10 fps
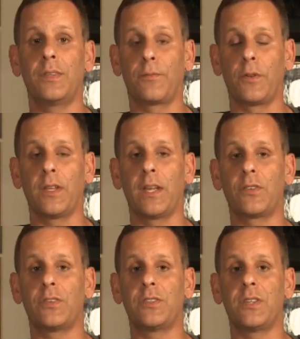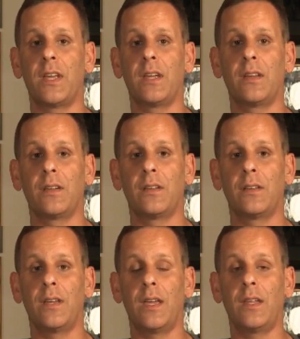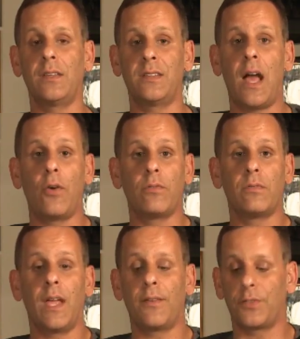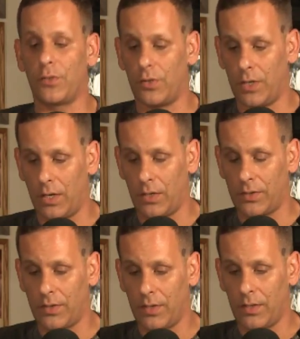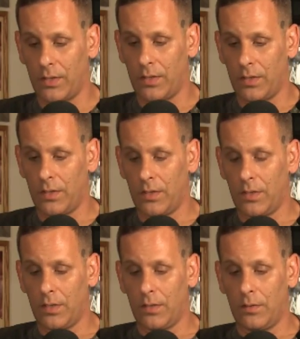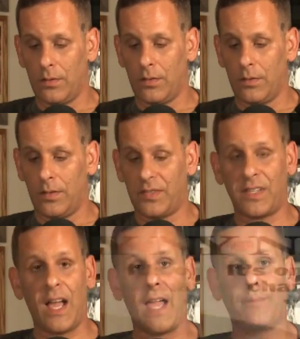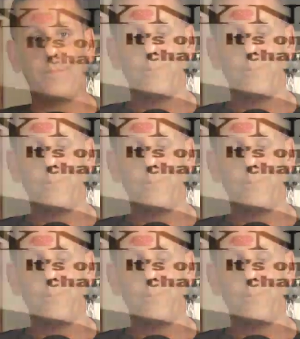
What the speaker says: differently, I should say. And he's out after 2 years. This guy,